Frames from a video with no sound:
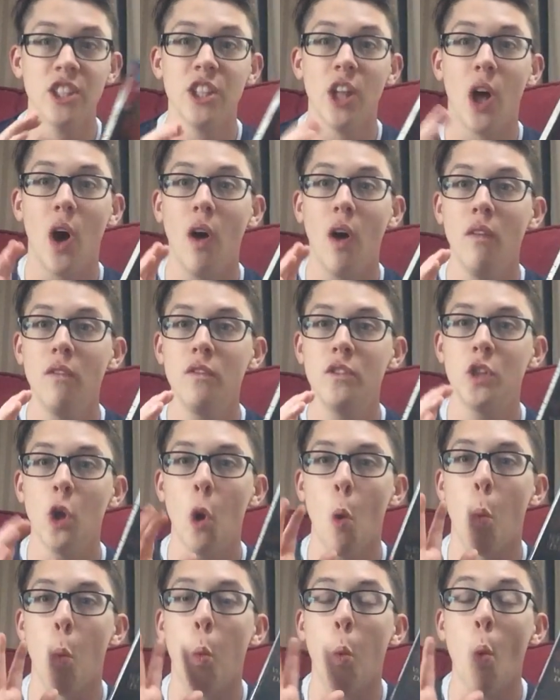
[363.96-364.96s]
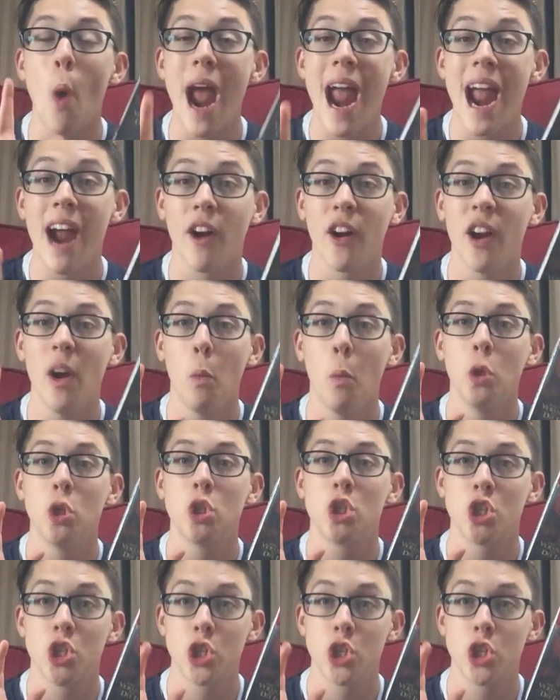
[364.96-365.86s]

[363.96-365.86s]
loved where it was